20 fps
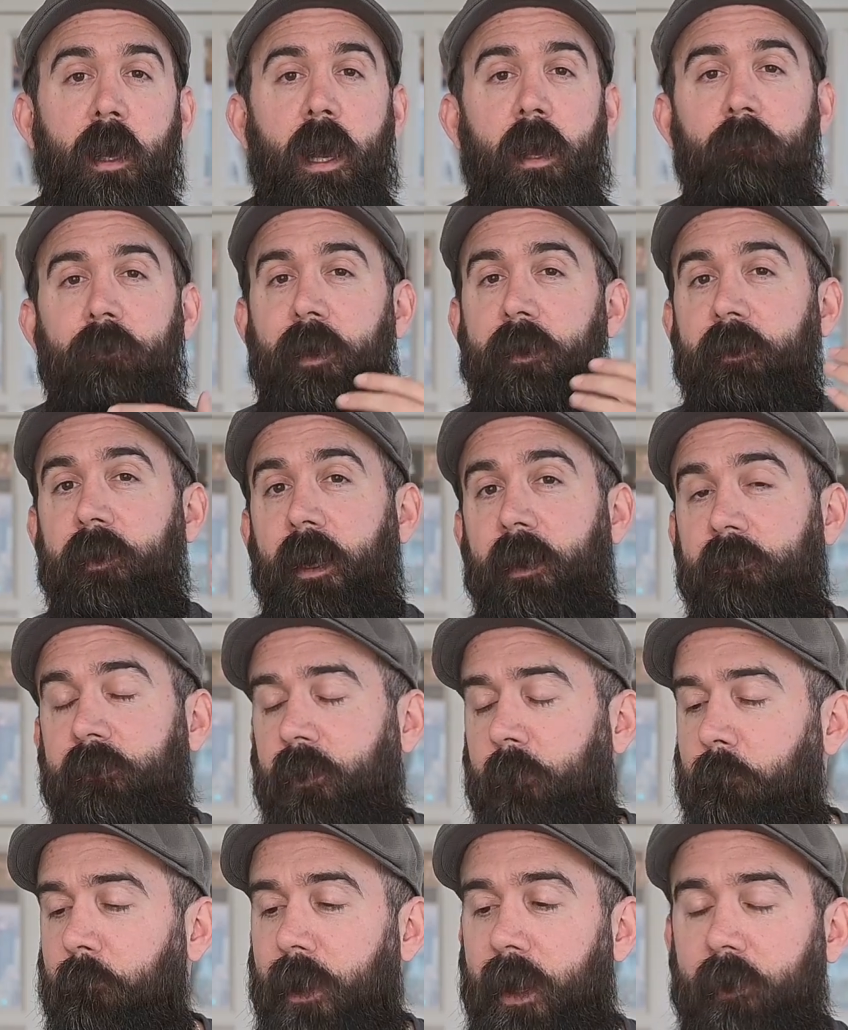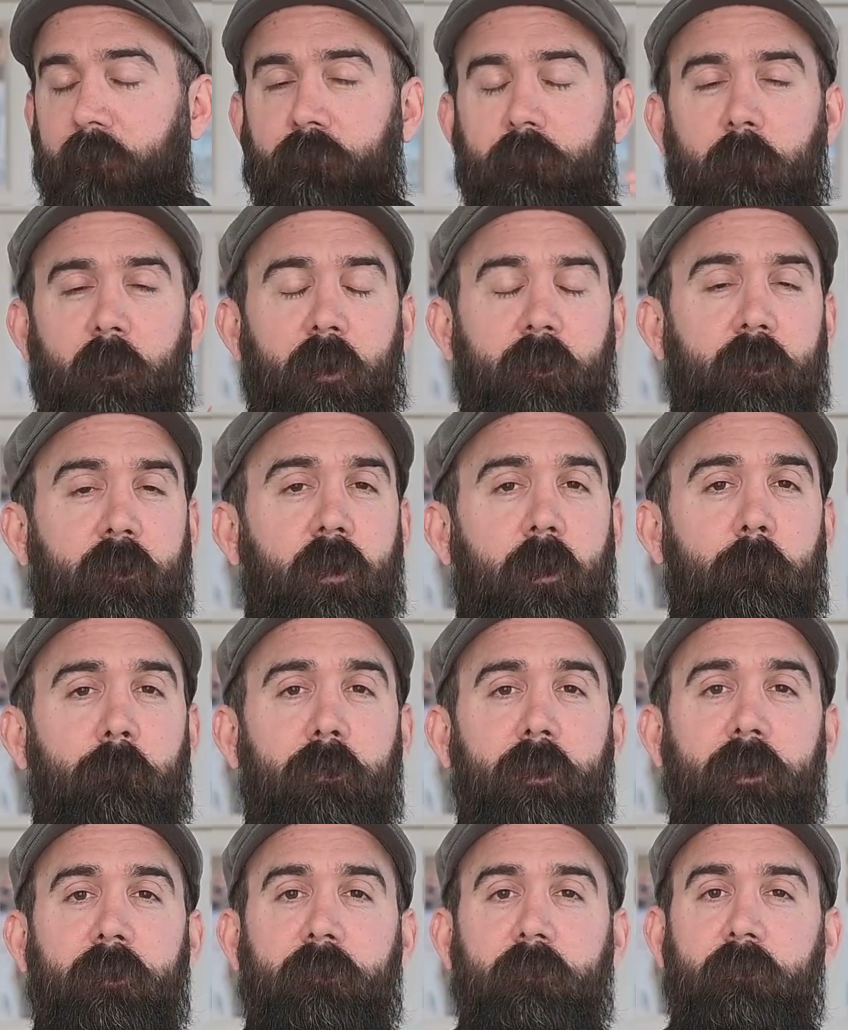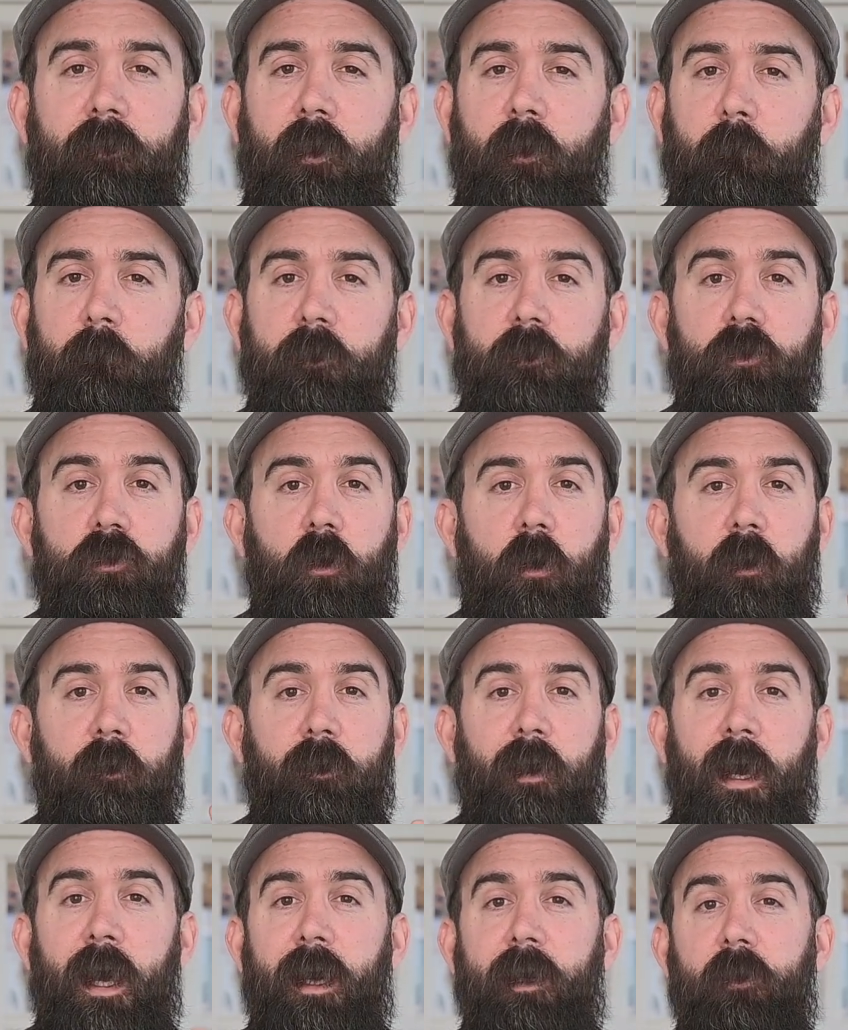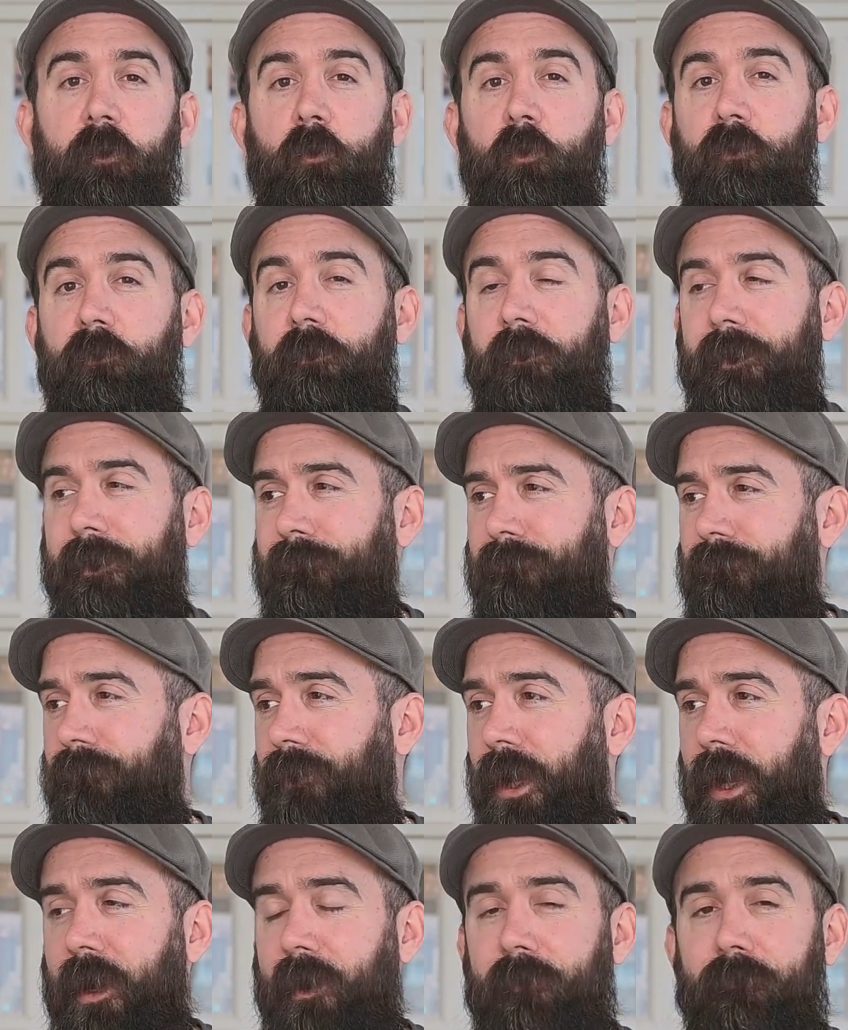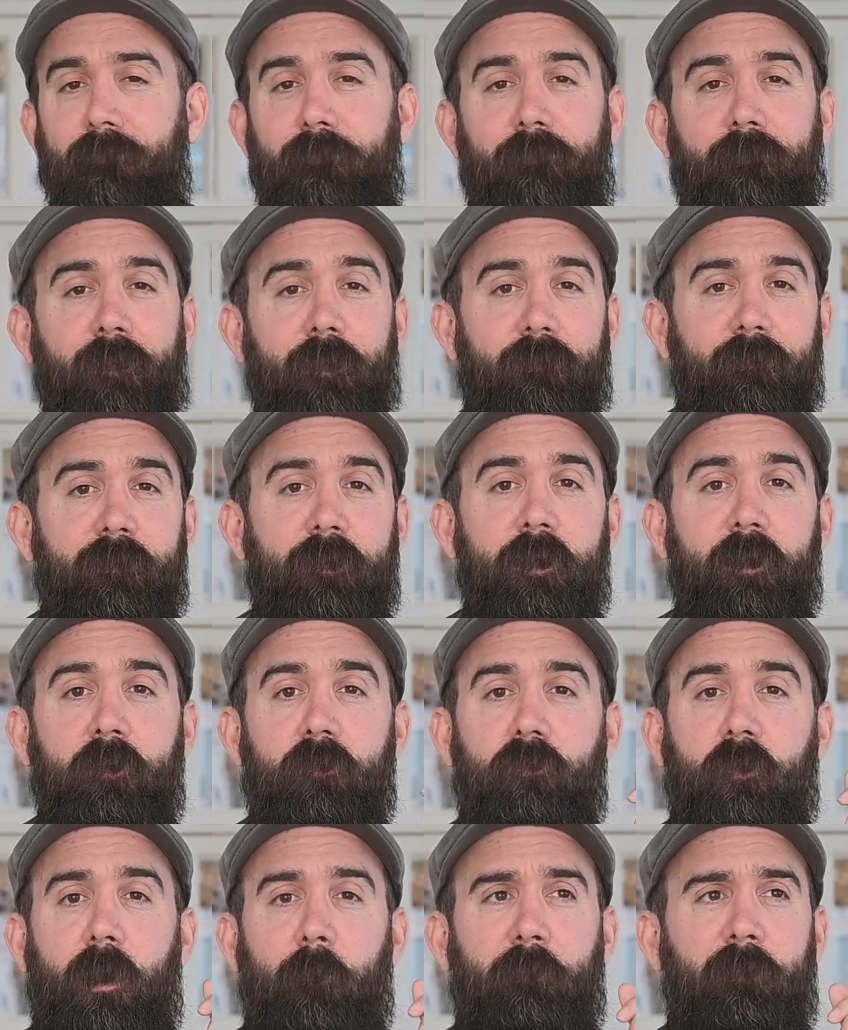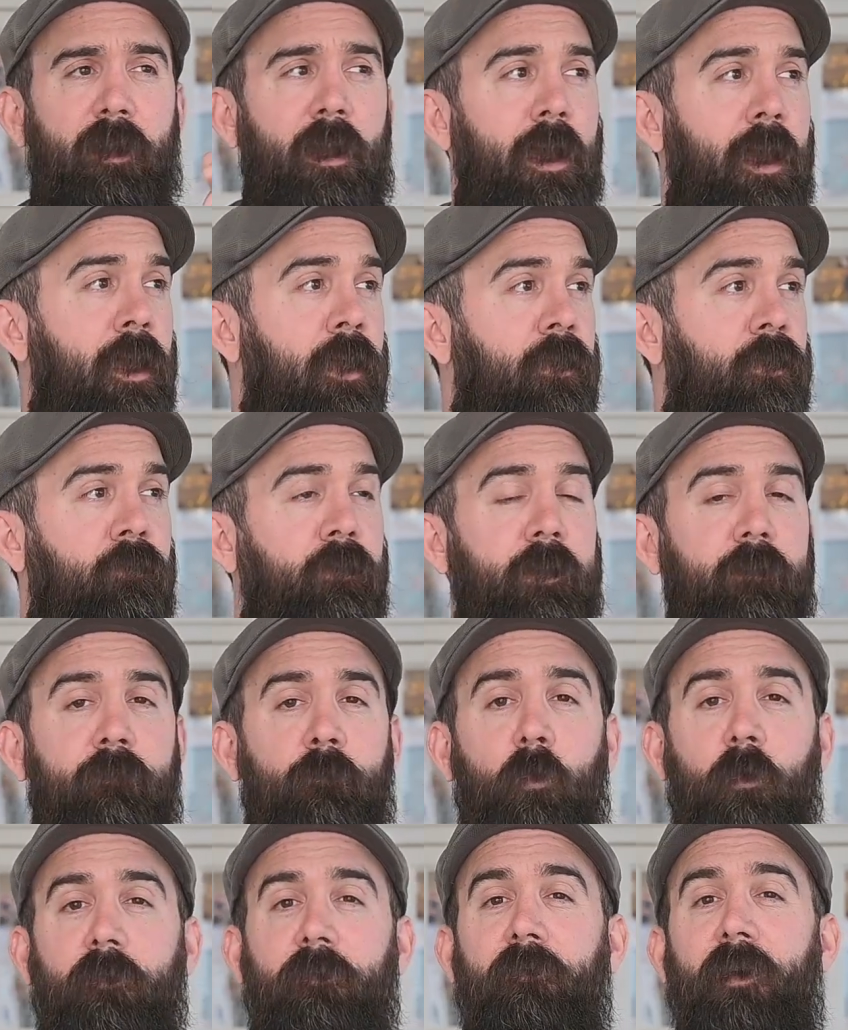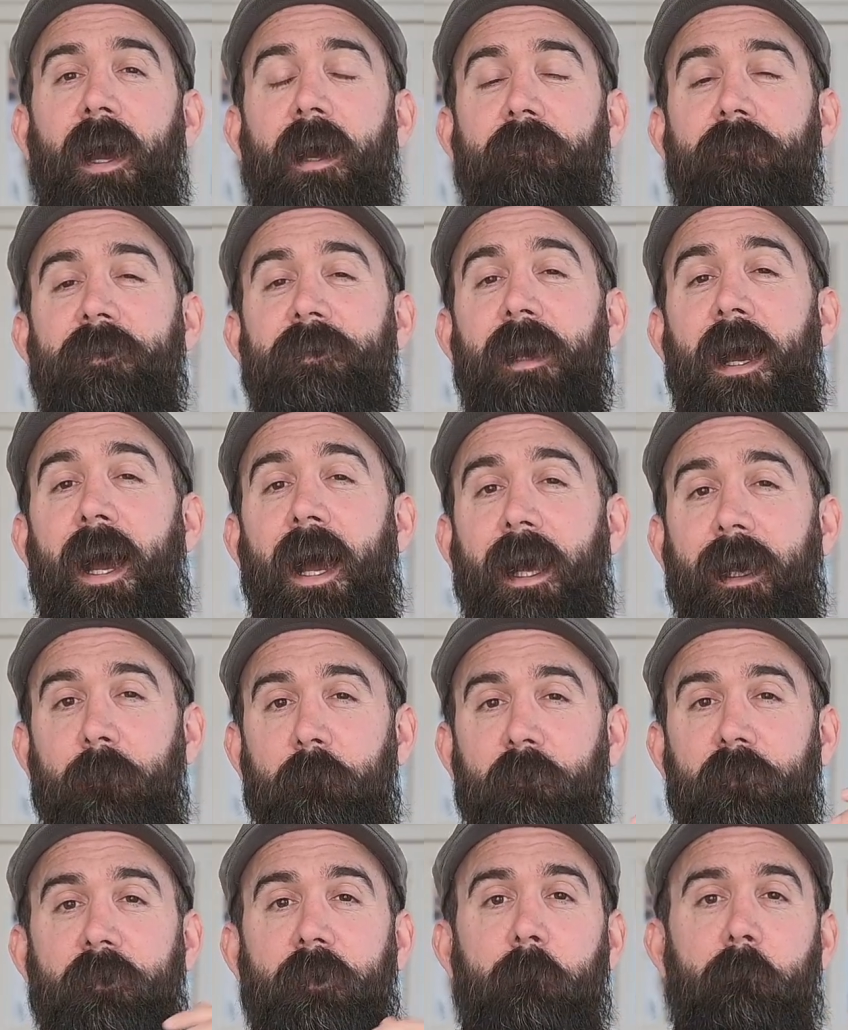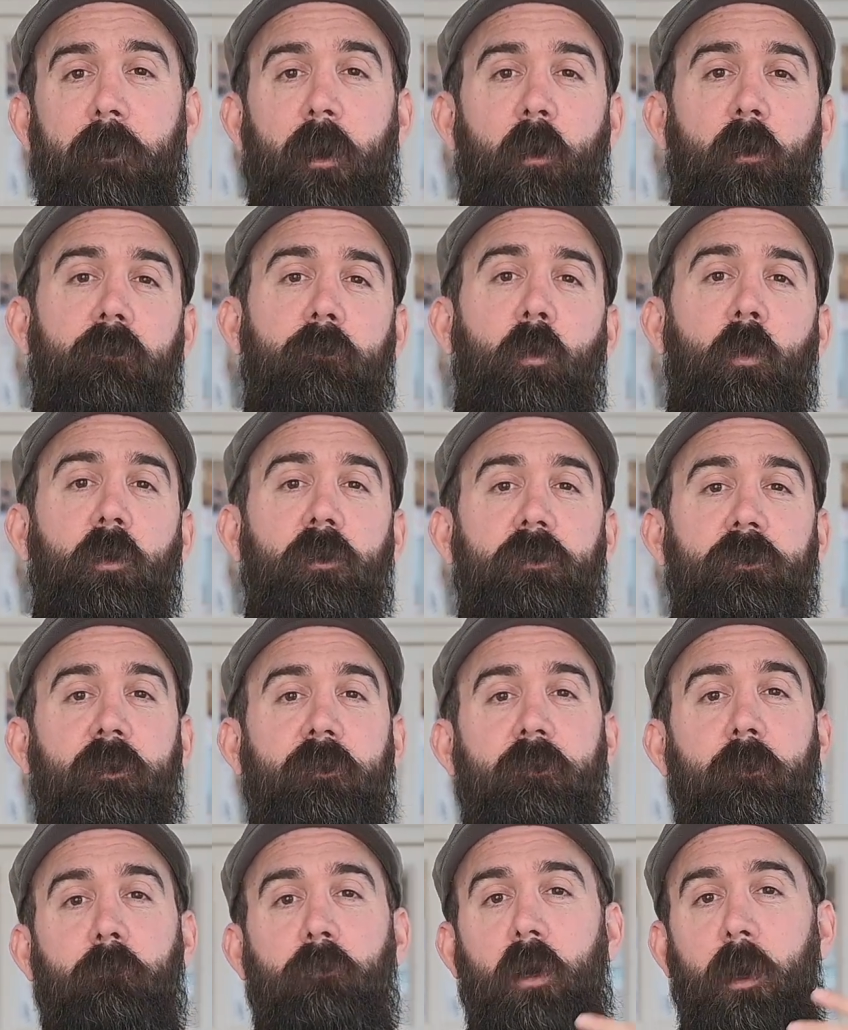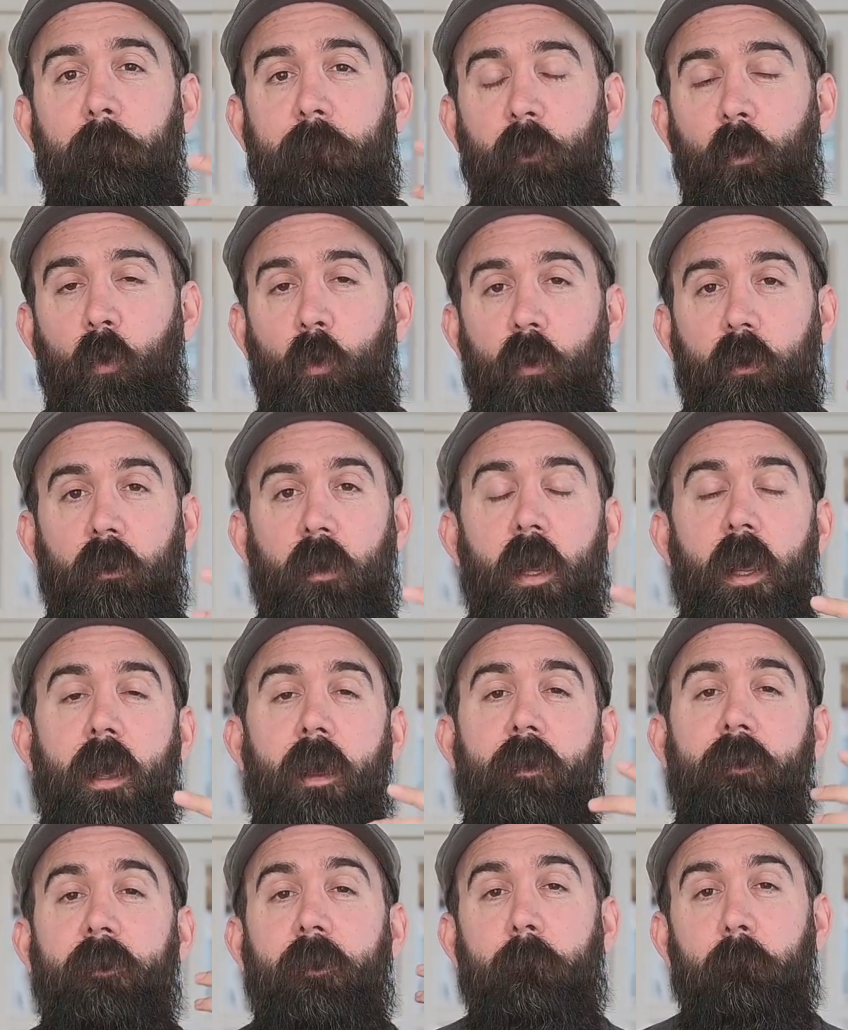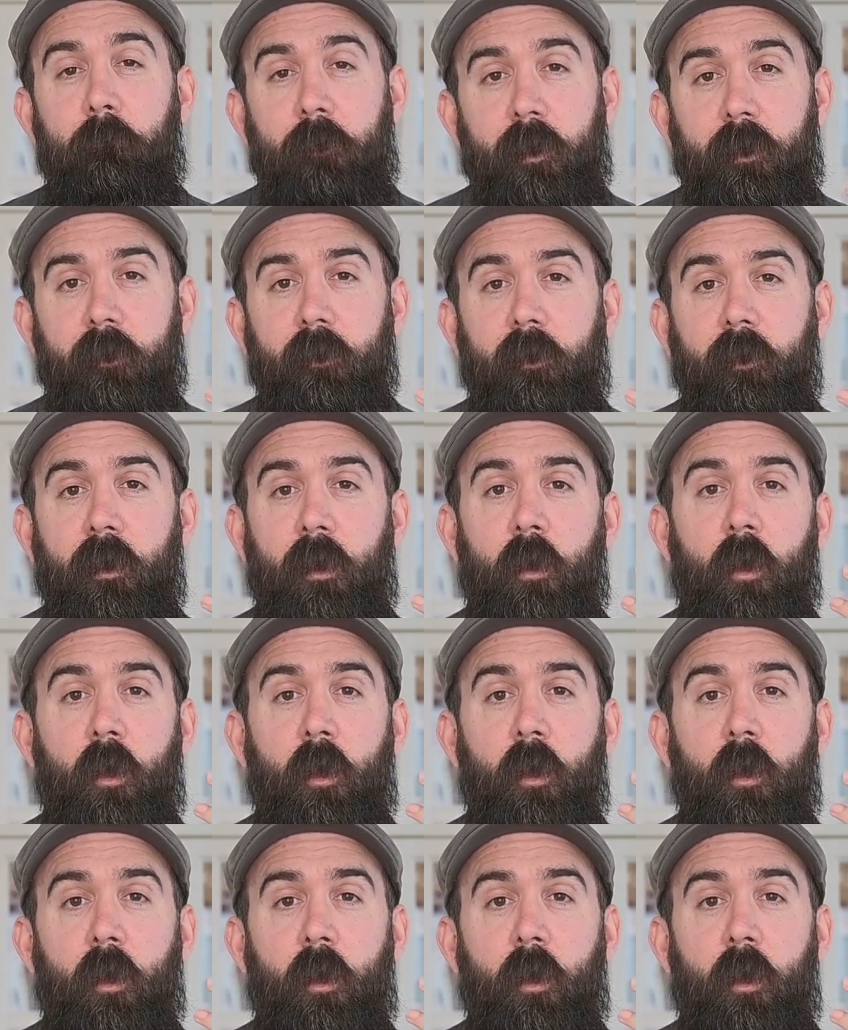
I've had guys come back from other companies and tell me, John, I had to use like 10, 15 drops, 3, 4, 5 times the amount of oil just to properly oil their beard.